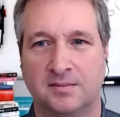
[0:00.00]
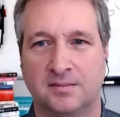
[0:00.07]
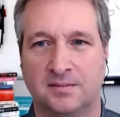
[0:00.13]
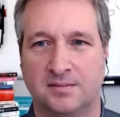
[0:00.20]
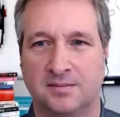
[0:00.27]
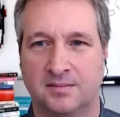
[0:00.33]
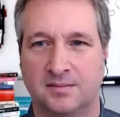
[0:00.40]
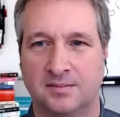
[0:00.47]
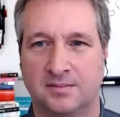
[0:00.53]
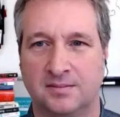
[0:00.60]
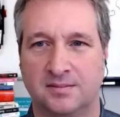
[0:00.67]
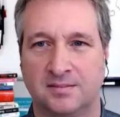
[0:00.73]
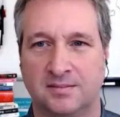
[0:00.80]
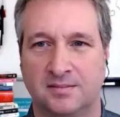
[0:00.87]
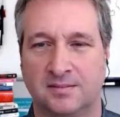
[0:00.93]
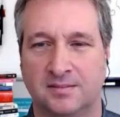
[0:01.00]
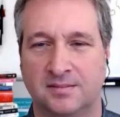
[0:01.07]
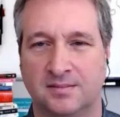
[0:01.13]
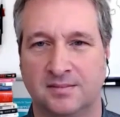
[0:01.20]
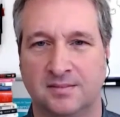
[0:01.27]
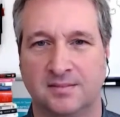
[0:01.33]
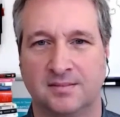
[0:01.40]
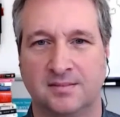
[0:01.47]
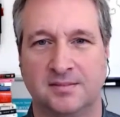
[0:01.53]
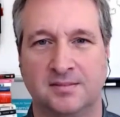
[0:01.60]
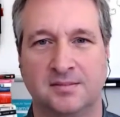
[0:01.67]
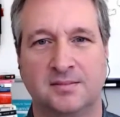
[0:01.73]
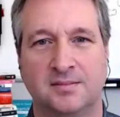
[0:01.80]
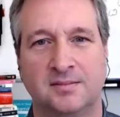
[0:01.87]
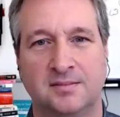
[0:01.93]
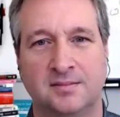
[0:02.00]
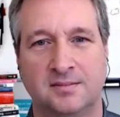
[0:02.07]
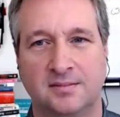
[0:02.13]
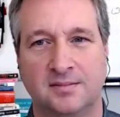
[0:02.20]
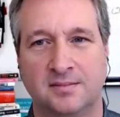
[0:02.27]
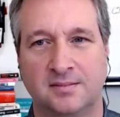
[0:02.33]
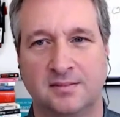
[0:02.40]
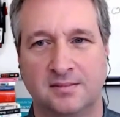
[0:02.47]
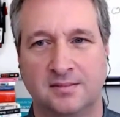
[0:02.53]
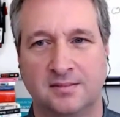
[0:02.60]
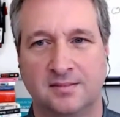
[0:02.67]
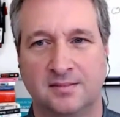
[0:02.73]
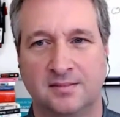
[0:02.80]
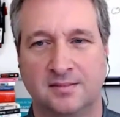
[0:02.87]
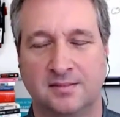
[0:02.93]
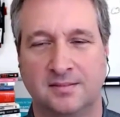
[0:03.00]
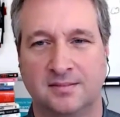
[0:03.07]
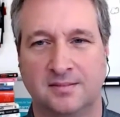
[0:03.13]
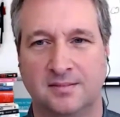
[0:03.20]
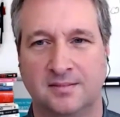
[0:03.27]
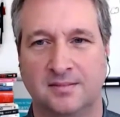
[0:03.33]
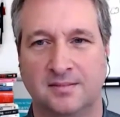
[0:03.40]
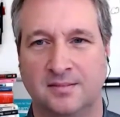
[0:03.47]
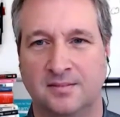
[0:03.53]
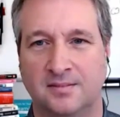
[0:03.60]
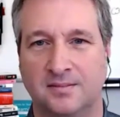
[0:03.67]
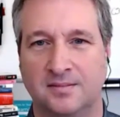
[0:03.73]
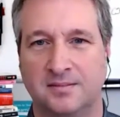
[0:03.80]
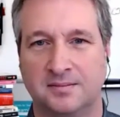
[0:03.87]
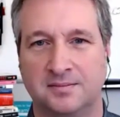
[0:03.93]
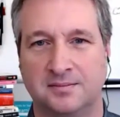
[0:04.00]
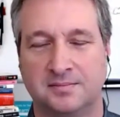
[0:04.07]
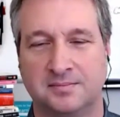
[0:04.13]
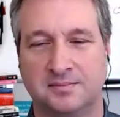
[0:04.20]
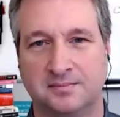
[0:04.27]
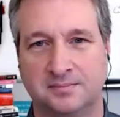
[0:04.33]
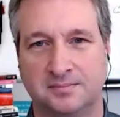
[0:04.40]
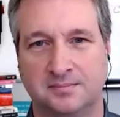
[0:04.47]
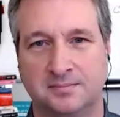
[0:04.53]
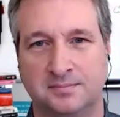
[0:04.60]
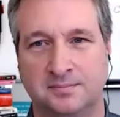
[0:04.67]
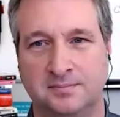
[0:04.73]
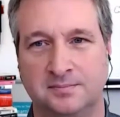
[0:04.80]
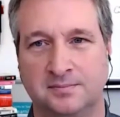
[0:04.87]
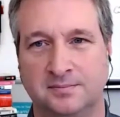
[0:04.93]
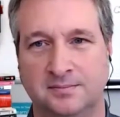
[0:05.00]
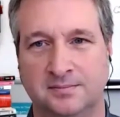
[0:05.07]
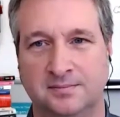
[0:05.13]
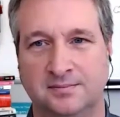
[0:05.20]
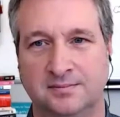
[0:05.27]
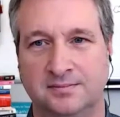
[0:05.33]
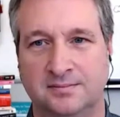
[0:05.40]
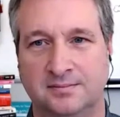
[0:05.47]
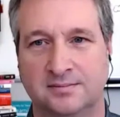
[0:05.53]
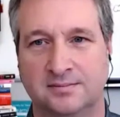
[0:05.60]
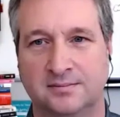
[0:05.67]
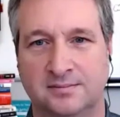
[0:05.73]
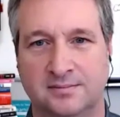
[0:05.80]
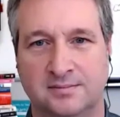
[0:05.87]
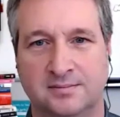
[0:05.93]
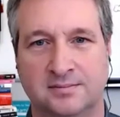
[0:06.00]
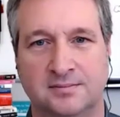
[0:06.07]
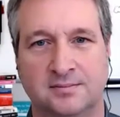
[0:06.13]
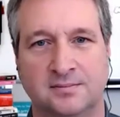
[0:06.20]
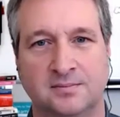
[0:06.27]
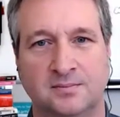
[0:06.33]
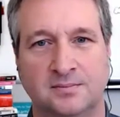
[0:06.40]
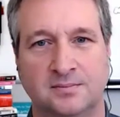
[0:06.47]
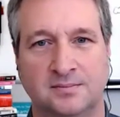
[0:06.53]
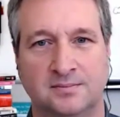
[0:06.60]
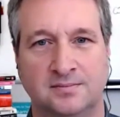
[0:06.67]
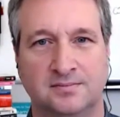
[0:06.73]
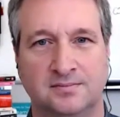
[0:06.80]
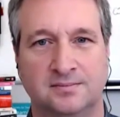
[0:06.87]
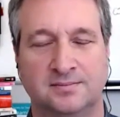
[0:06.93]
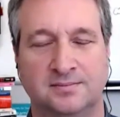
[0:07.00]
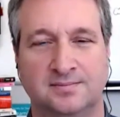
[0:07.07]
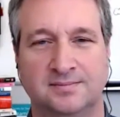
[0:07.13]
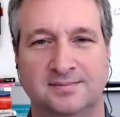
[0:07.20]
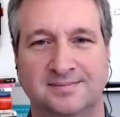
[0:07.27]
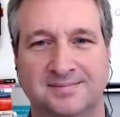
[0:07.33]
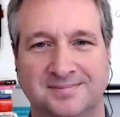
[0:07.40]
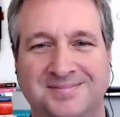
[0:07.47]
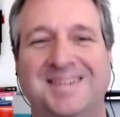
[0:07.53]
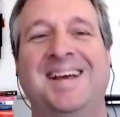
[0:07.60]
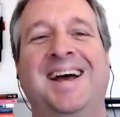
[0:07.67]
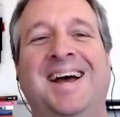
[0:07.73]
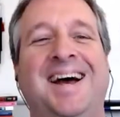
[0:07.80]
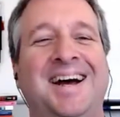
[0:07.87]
This person isn't speaking.